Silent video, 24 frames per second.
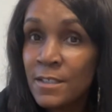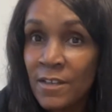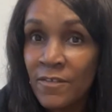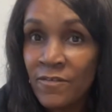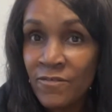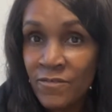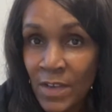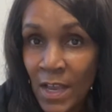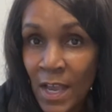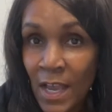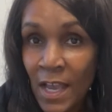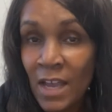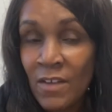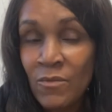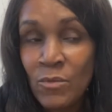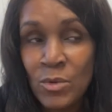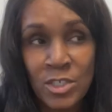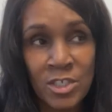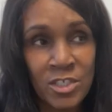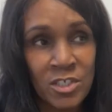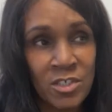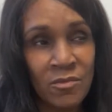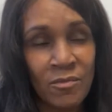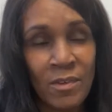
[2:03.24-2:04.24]
$10,500,
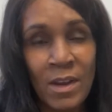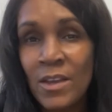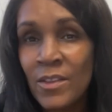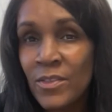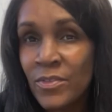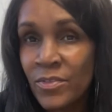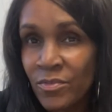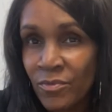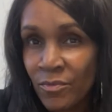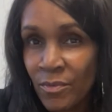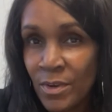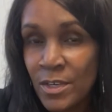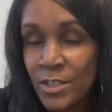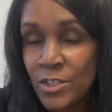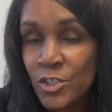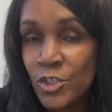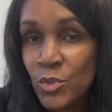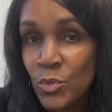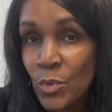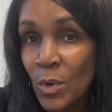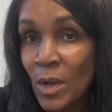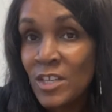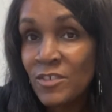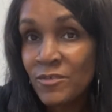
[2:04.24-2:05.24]
which is around
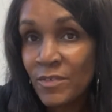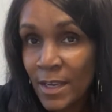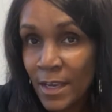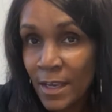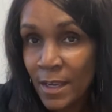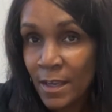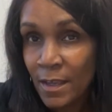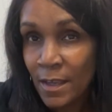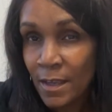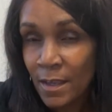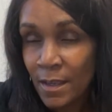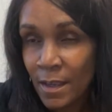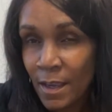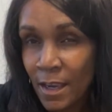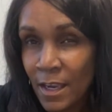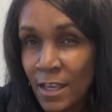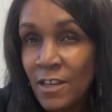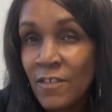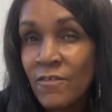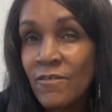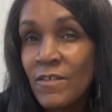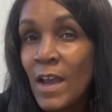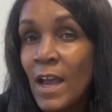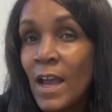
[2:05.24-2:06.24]

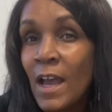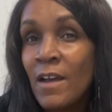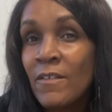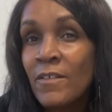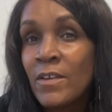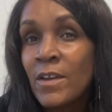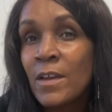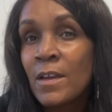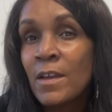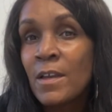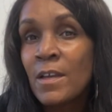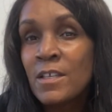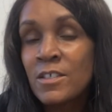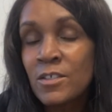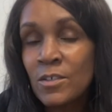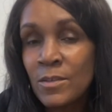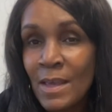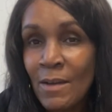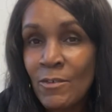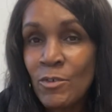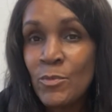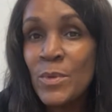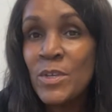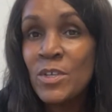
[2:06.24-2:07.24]
$3,285, so
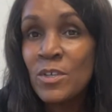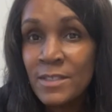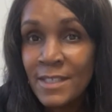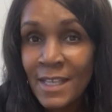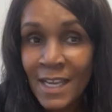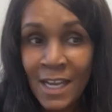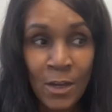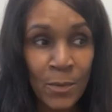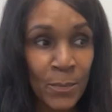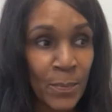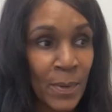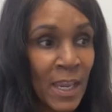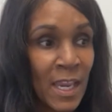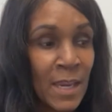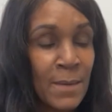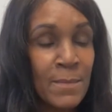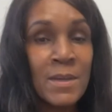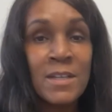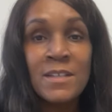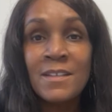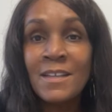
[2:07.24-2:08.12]
that would be your down payment.